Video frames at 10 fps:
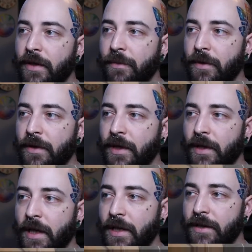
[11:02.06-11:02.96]
them,
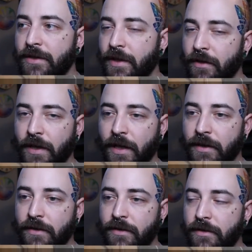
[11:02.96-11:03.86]
and I get stared
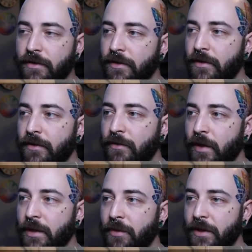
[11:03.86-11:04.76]
at,
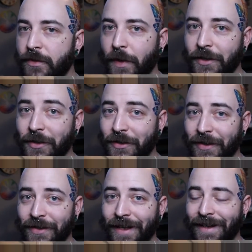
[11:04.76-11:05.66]
quite a bit, especially
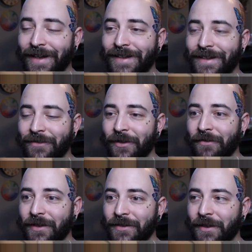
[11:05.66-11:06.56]
since I got this one.
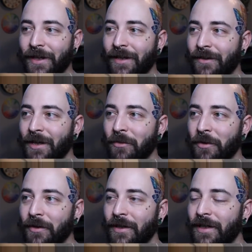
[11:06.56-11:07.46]
I've got stared at a lot
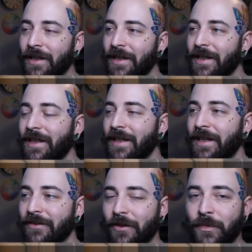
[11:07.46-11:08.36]
more.
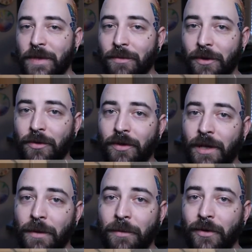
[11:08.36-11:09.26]
As long as people don't
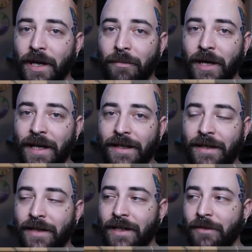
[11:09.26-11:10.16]
come up and grab my head,
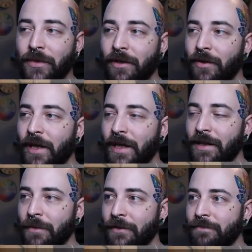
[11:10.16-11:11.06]
I think I'll be
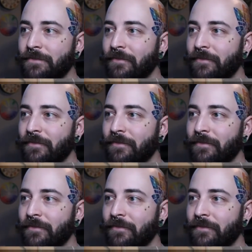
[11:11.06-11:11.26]
okay. But,